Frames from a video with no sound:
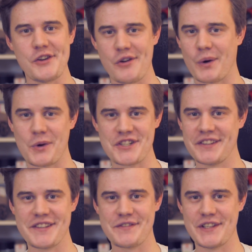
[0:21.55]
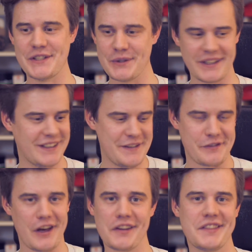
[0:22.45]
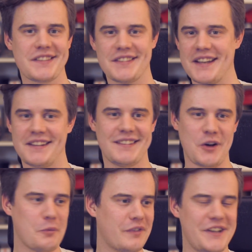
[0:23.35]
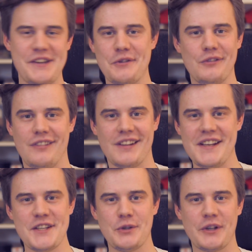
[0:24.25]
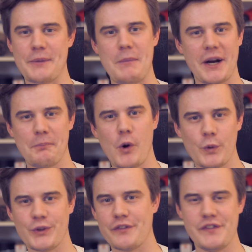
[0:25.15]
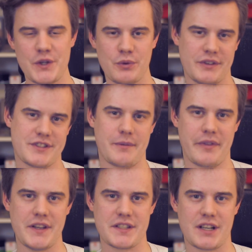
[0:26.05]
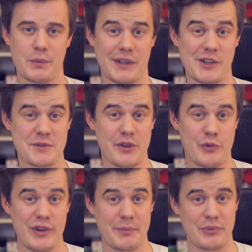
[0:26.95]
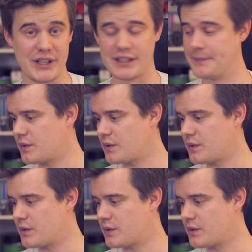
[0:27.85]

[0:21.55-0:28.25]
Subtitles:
you are watching this video, and if not, then hopefully you'll get my point of view on some things here when it comes to 3D printing.